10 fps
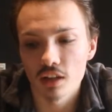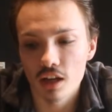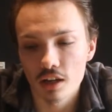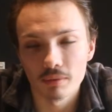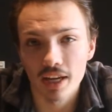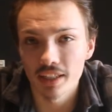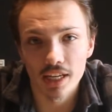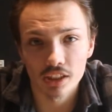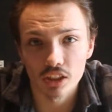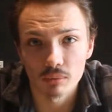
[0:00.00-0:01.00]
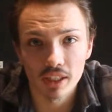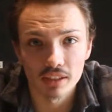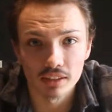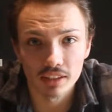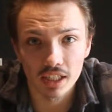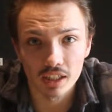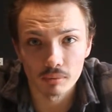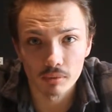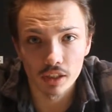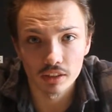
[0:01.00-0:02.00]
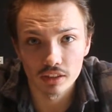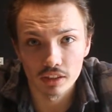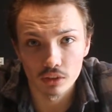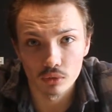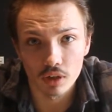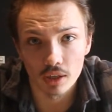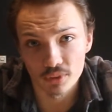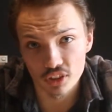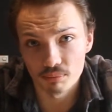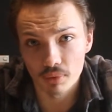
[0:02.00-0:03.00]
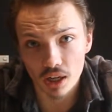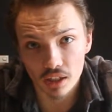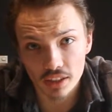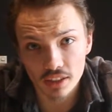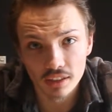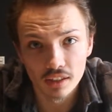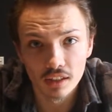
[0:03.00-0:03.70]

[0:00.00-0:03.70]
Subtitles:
I hadn't actually played this game until I was in Bali